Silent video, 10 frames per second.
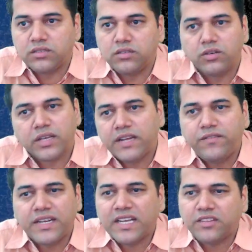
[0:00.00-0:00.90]
Okay,
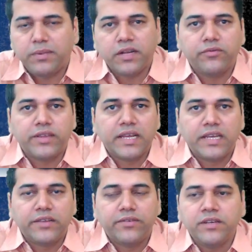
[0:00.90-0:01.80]
deferred tax part we can
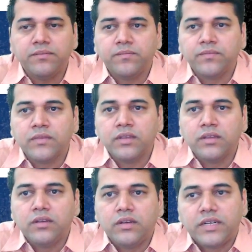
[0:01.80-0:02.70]
leave in.
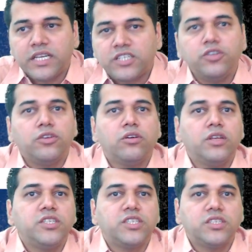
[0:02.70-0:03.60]
Test your
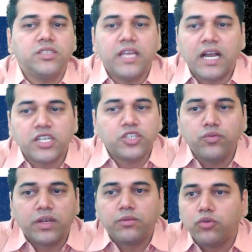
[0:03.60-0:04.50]
knowledge, they asked you
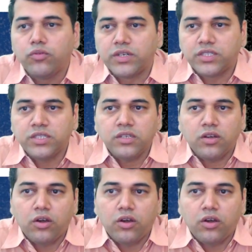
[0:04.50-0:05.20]
one more version.